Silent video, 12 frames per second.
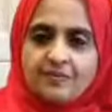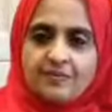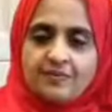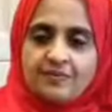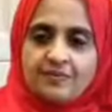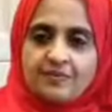
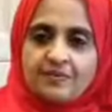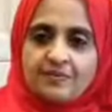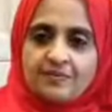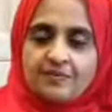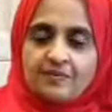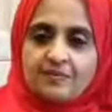
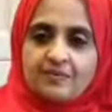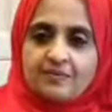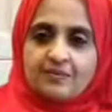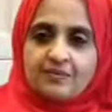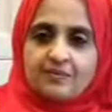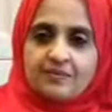
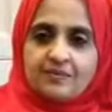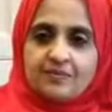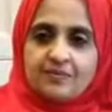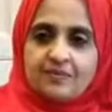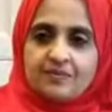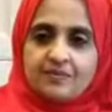
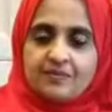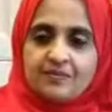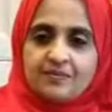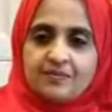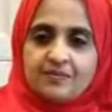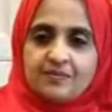
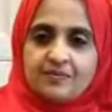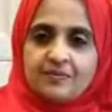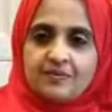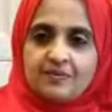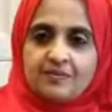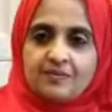
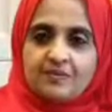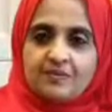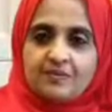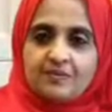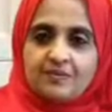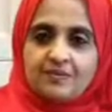
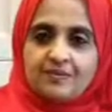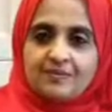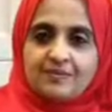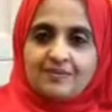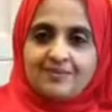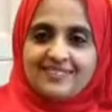
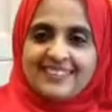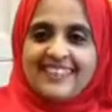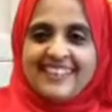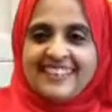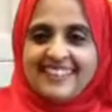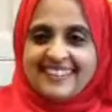
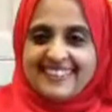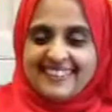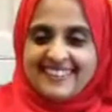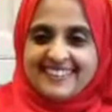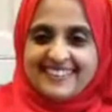The person shown says nothing.